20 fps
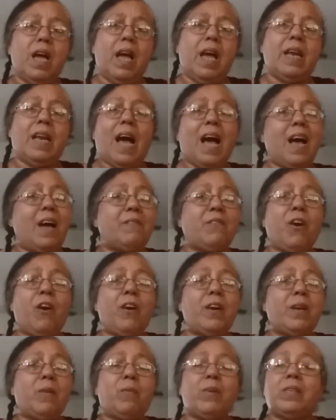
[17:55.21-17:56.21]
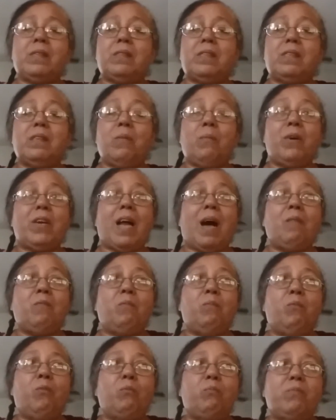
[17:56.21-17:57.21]
And I have heard it when
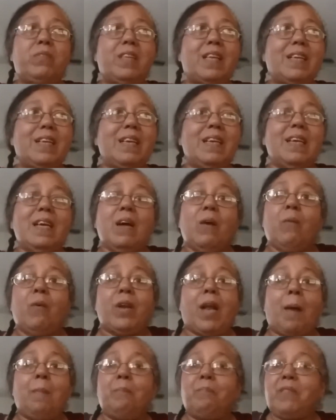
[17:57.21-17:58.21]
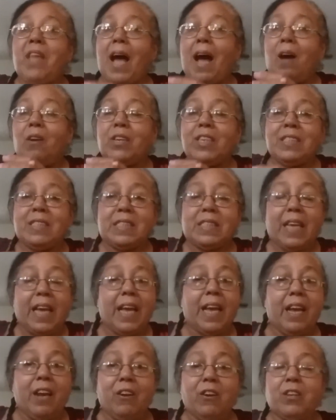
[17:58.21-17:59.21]
I'm down in
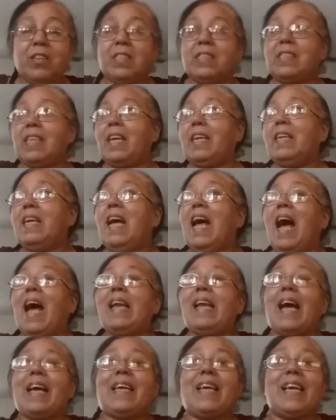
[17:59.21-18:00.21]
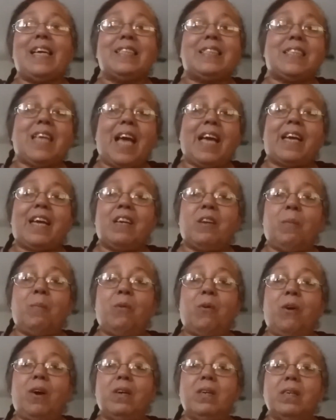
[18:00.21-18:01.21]
tears and I can't take it no
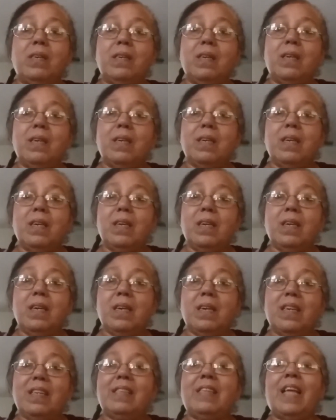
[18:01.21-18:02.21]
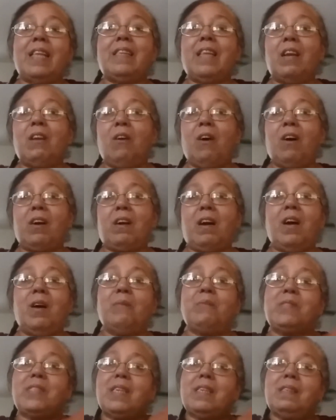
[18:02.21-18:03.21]
more. Then the Lord
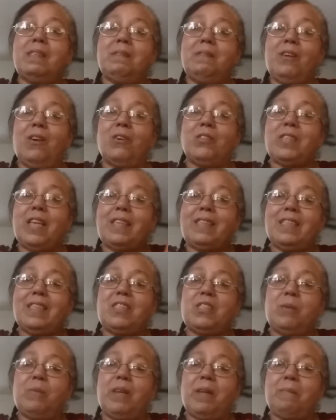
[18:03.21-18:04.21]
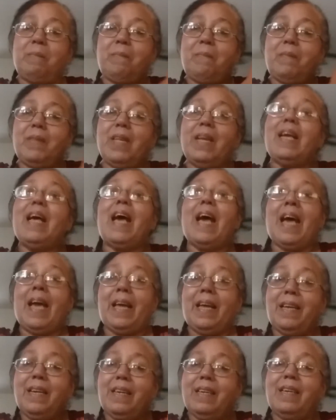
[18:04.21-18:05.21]
comes and goes this to me.
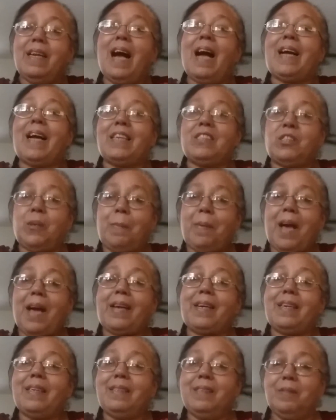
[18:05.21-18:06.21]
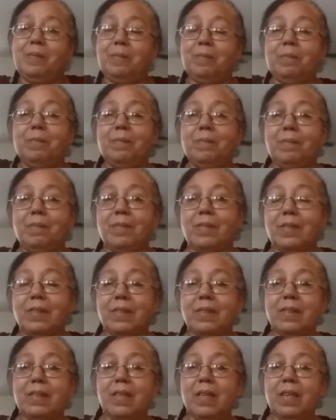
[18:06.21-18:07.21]
Hey, I got your back.
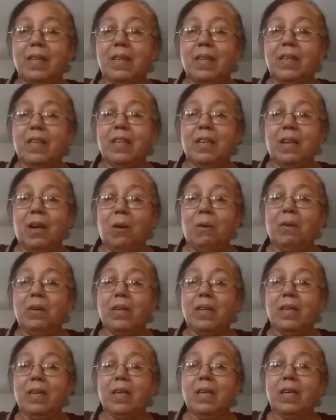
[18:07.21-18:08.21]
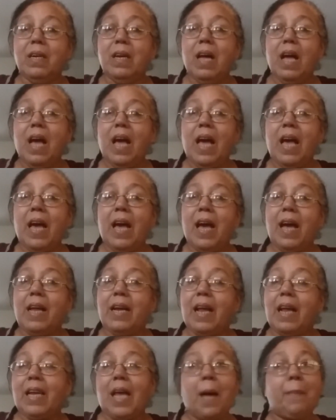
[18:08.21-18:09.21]
You know?
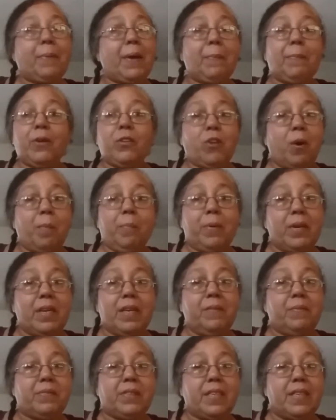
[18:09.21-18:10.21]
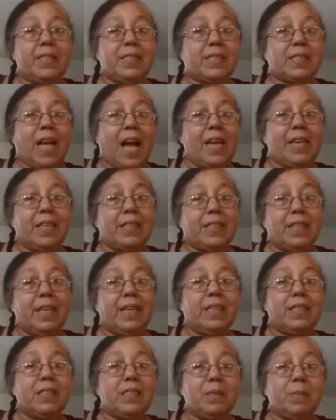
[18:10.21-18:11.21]
And a lot of people don't believe these kind of
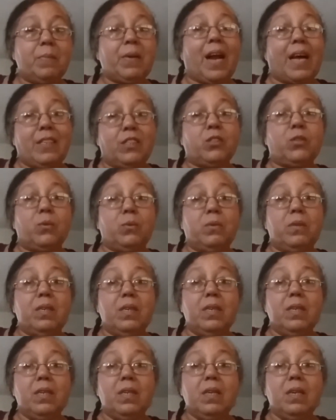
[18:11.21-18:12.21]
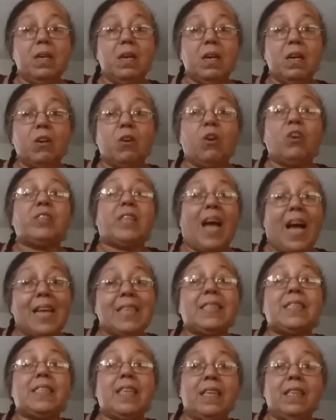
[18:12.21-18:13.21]
things, but I do. Because
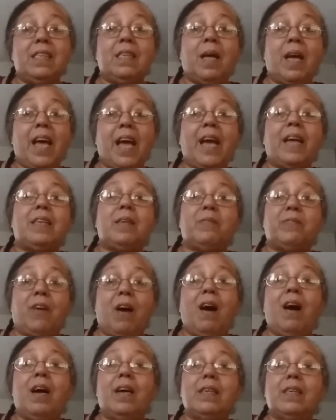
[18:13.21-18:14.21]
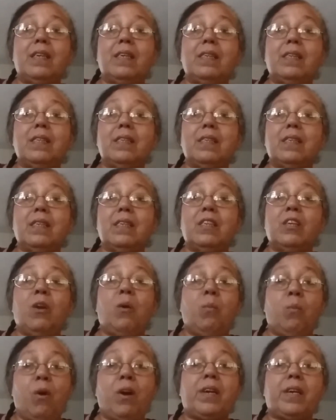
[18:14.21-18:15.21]
I seen the hand of God, you
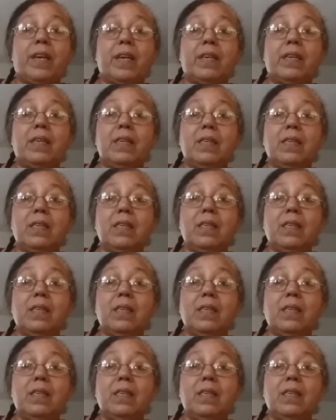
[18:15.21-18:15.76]
know, working.